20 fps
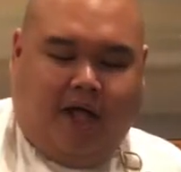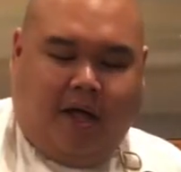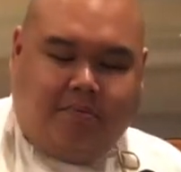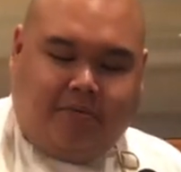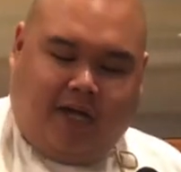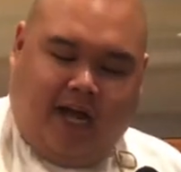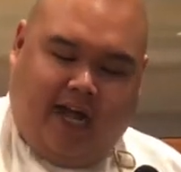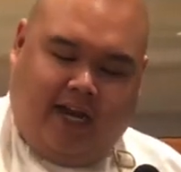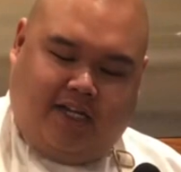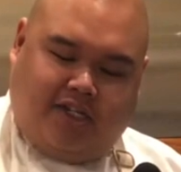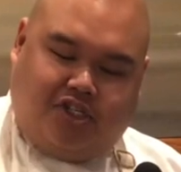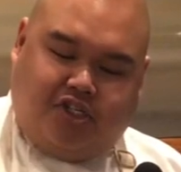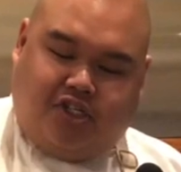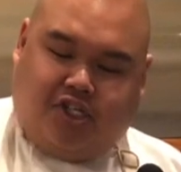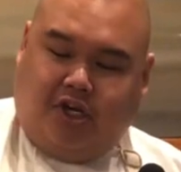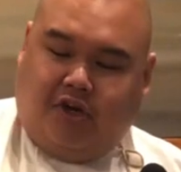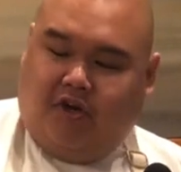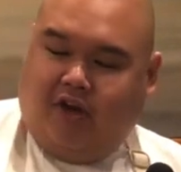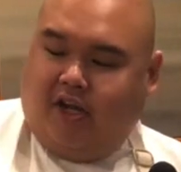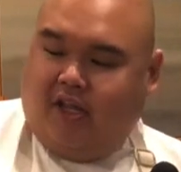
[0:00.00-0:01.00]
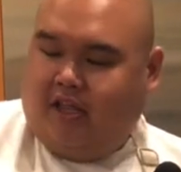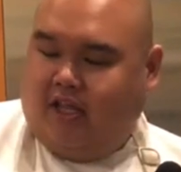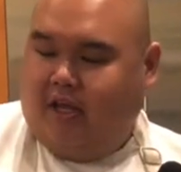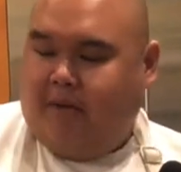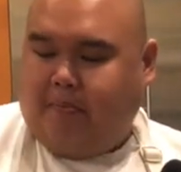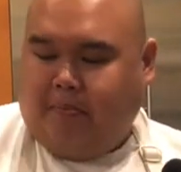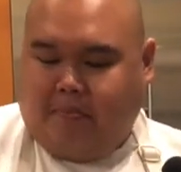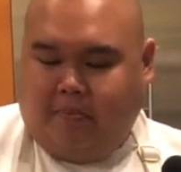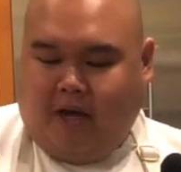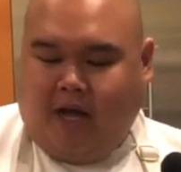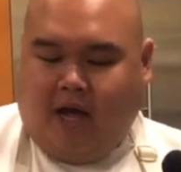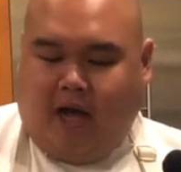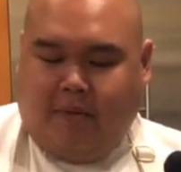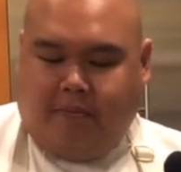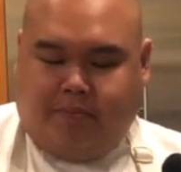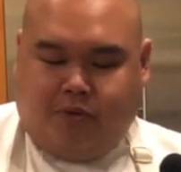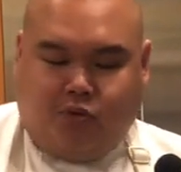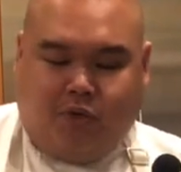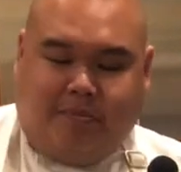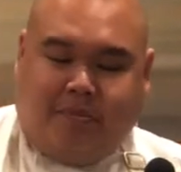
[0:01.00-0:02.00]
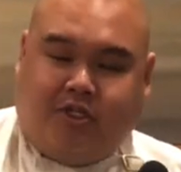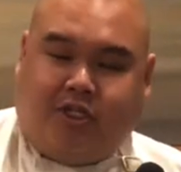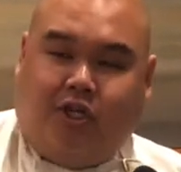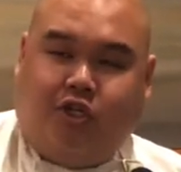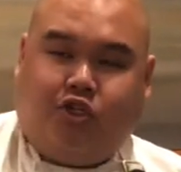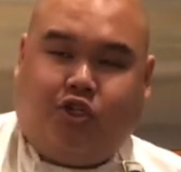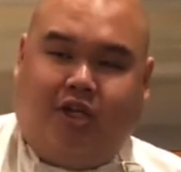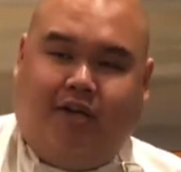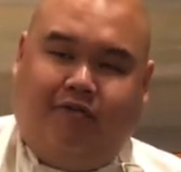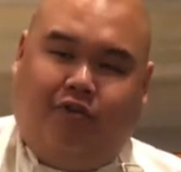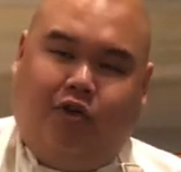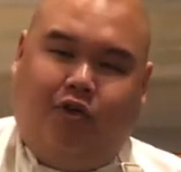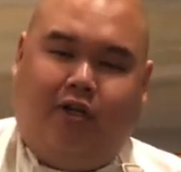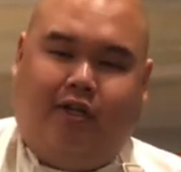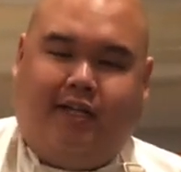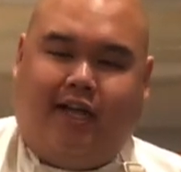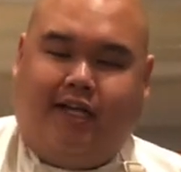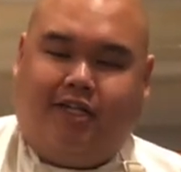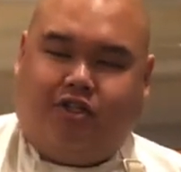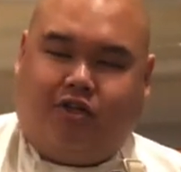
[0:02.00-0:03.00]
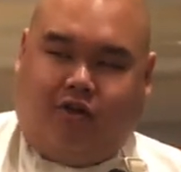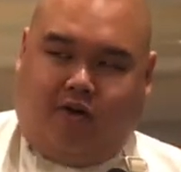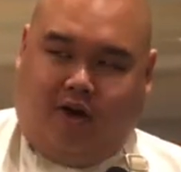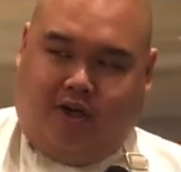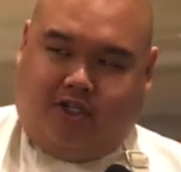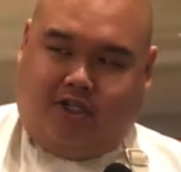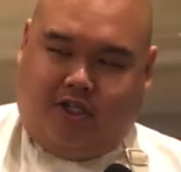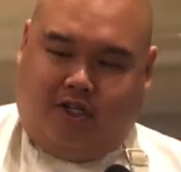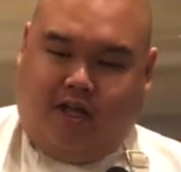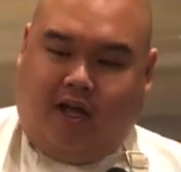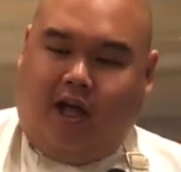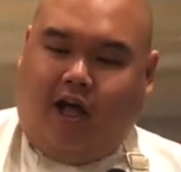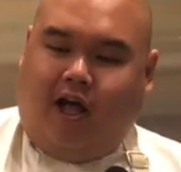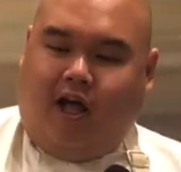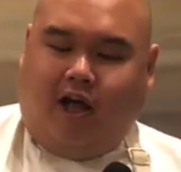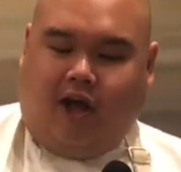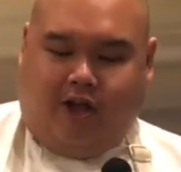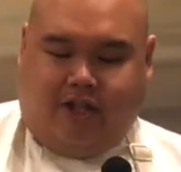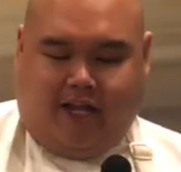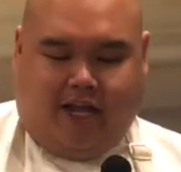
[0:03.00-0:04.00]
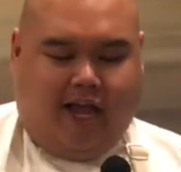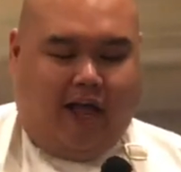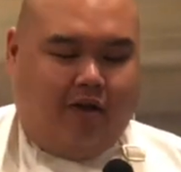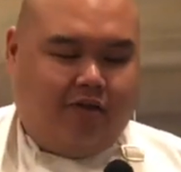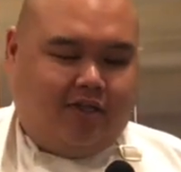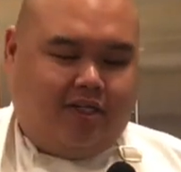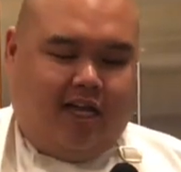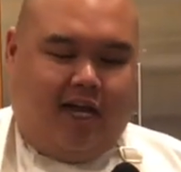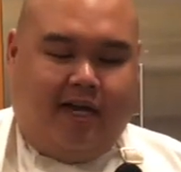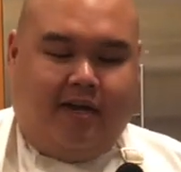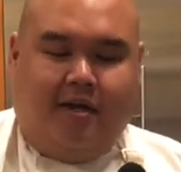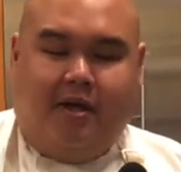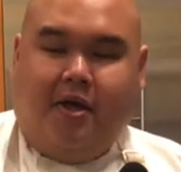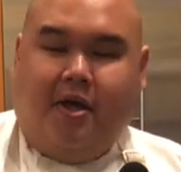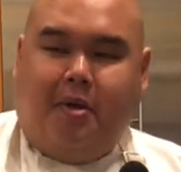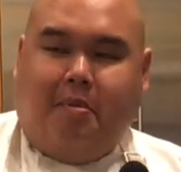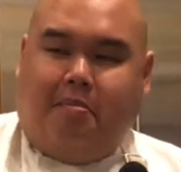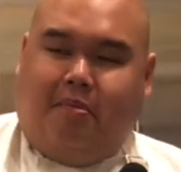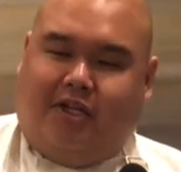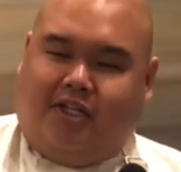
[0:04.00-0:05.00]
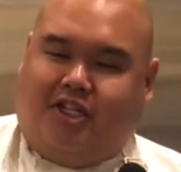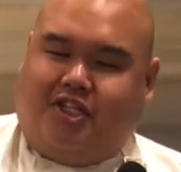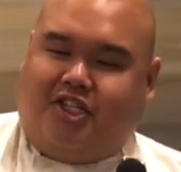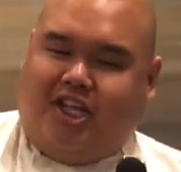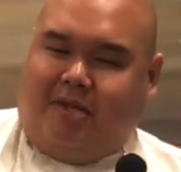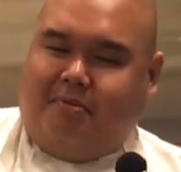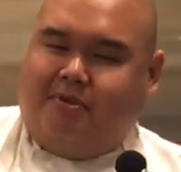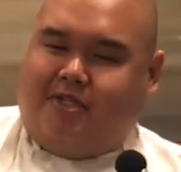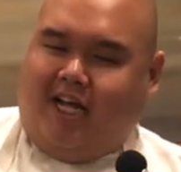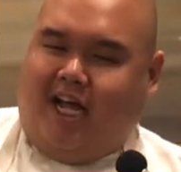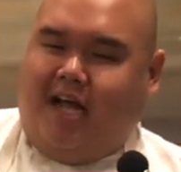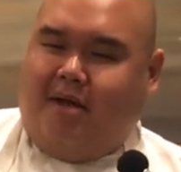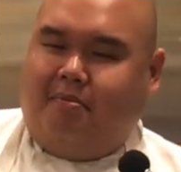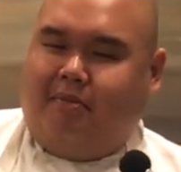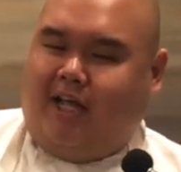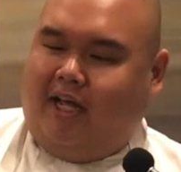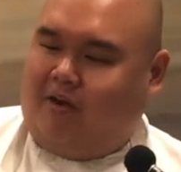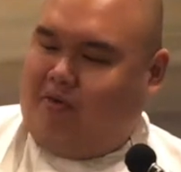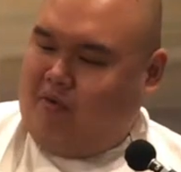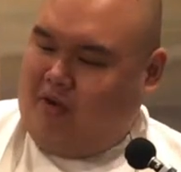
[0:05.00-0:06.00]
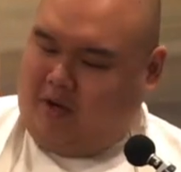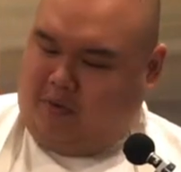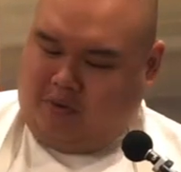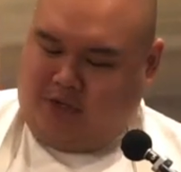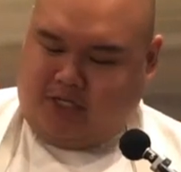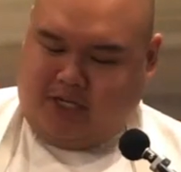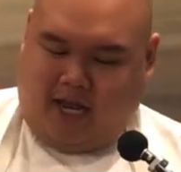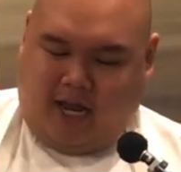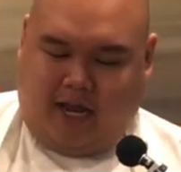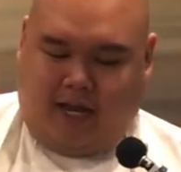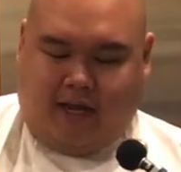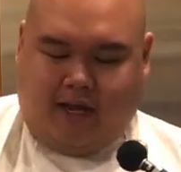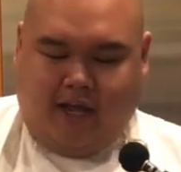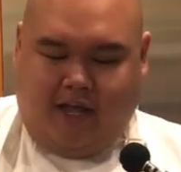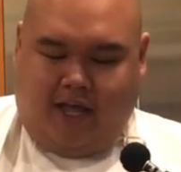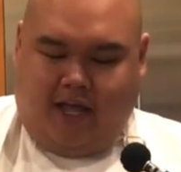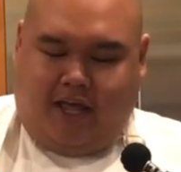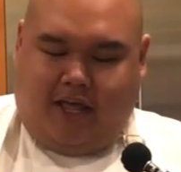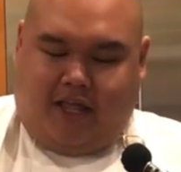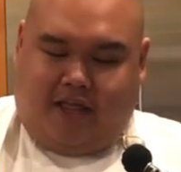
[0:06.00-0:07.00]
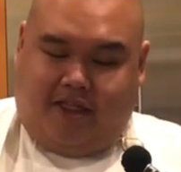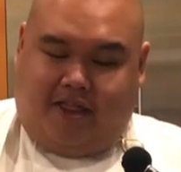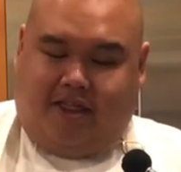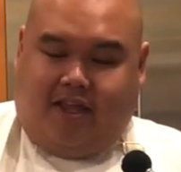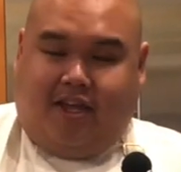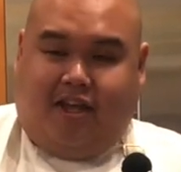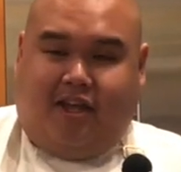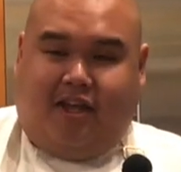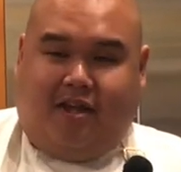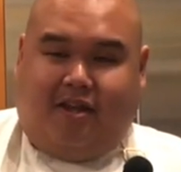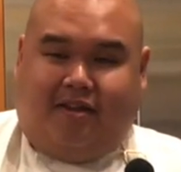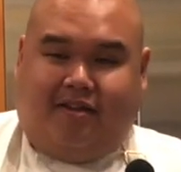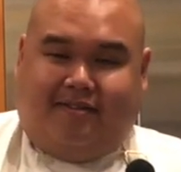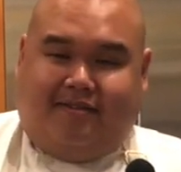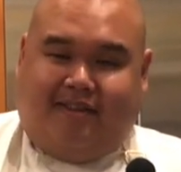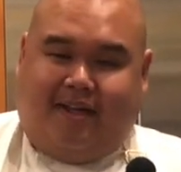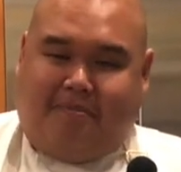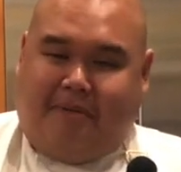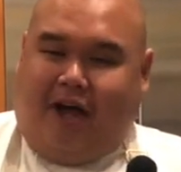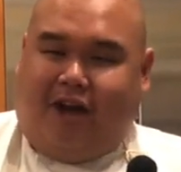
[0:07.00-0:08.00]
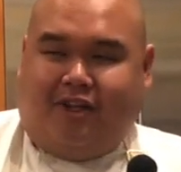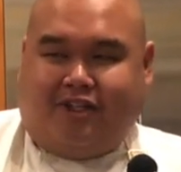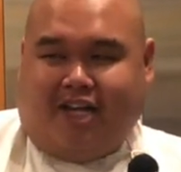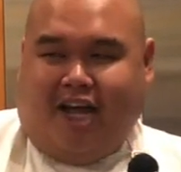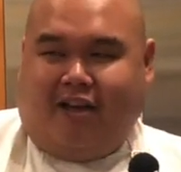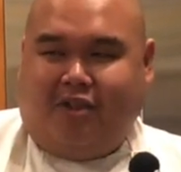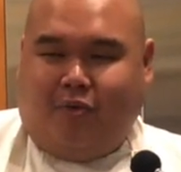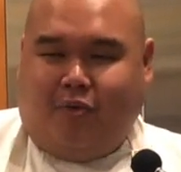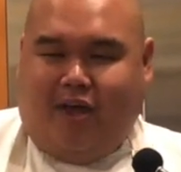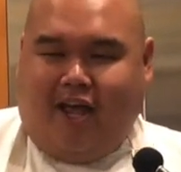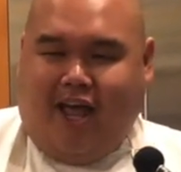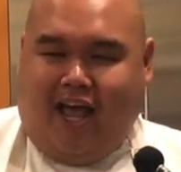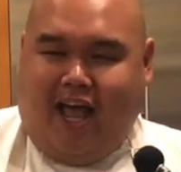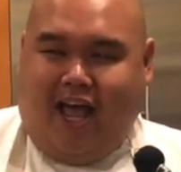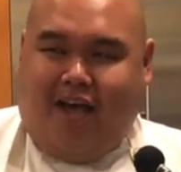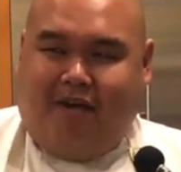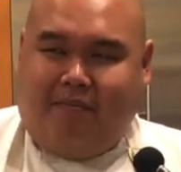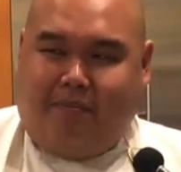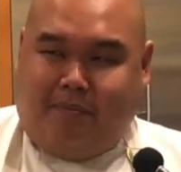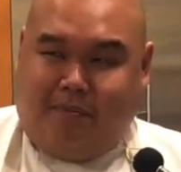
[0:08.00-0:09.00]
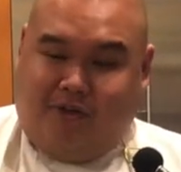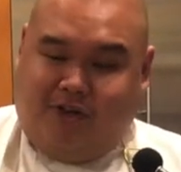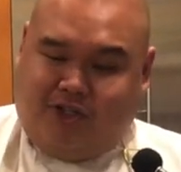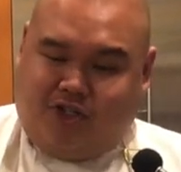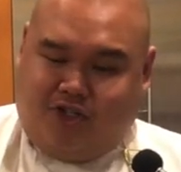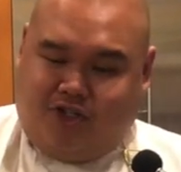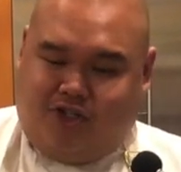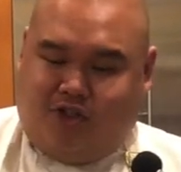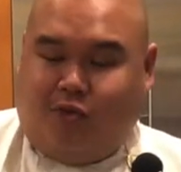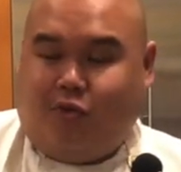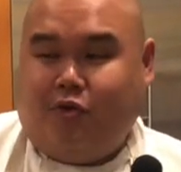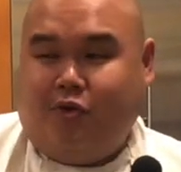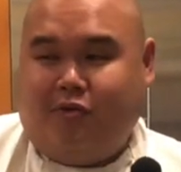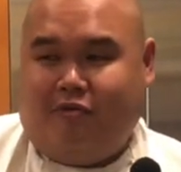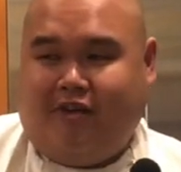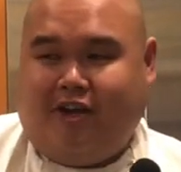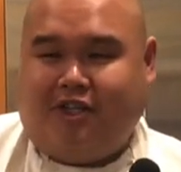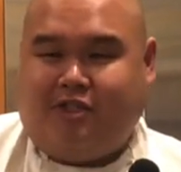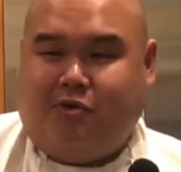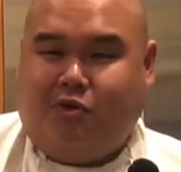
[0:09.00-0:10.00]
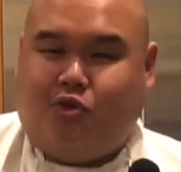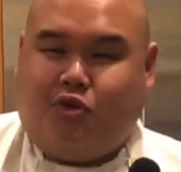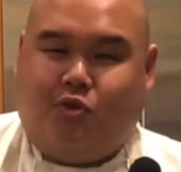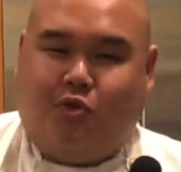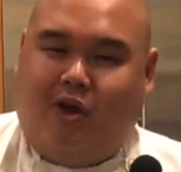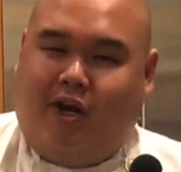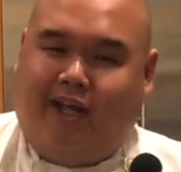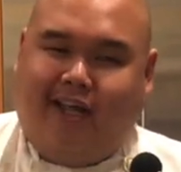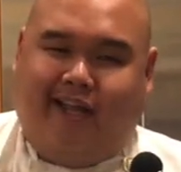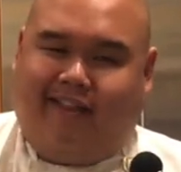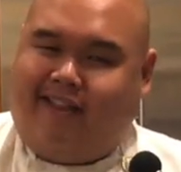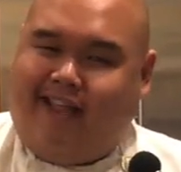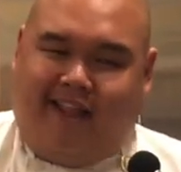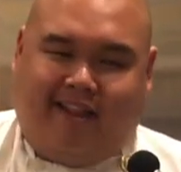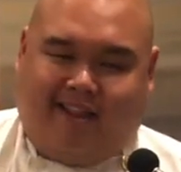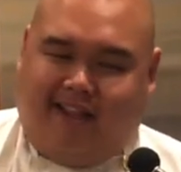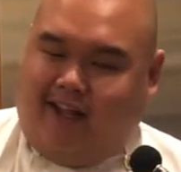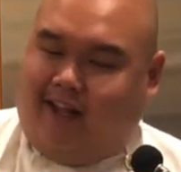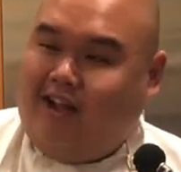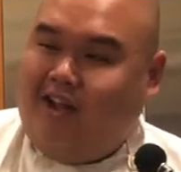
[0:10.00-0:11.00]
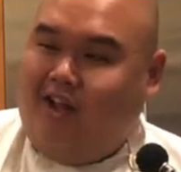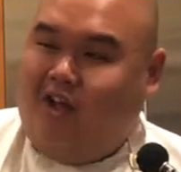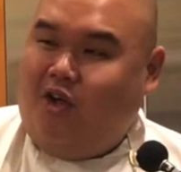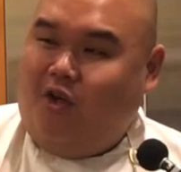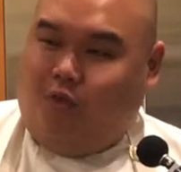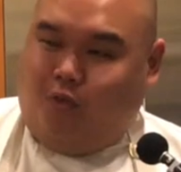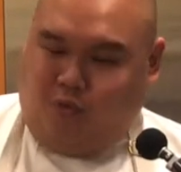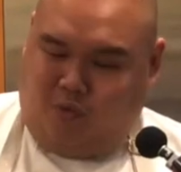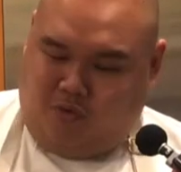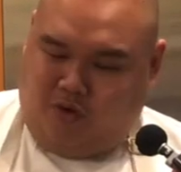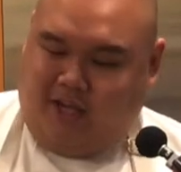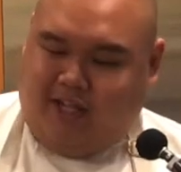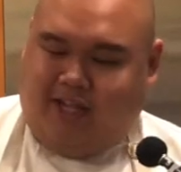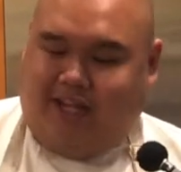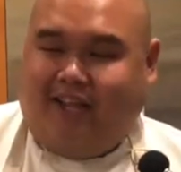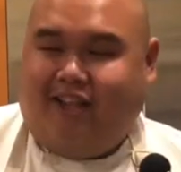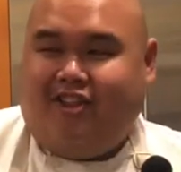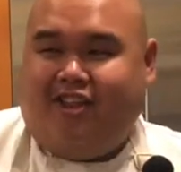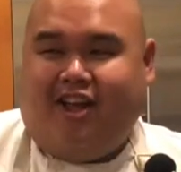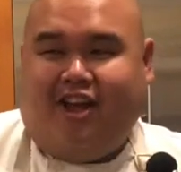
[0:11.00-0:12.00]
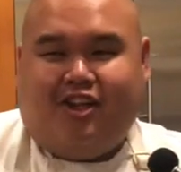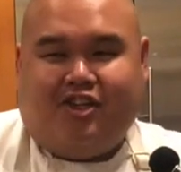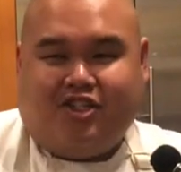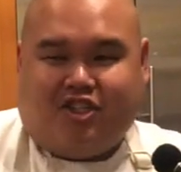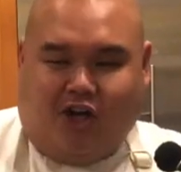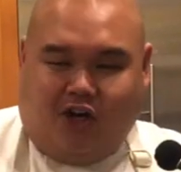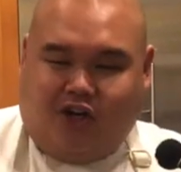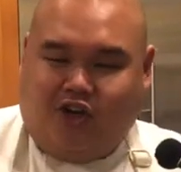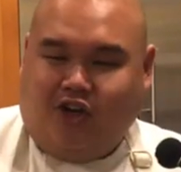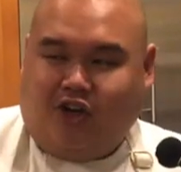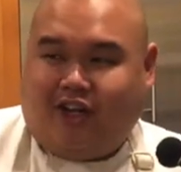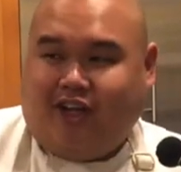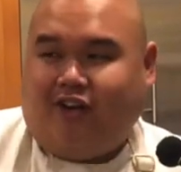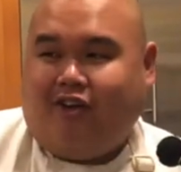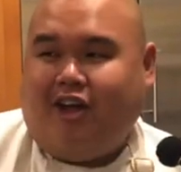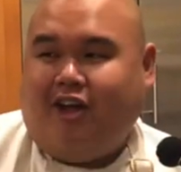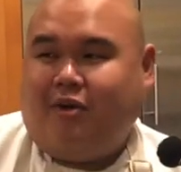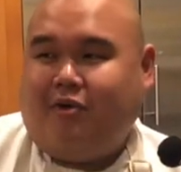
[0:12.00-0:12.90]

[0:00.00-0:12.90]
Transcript: I'm kind of searing the sweet potatoes to give you a nice crust on the outside, but at the same time, like Rick was saying, the amount of time that we have versus the root vegetables, you want to get that thing really in there and start cooking right away.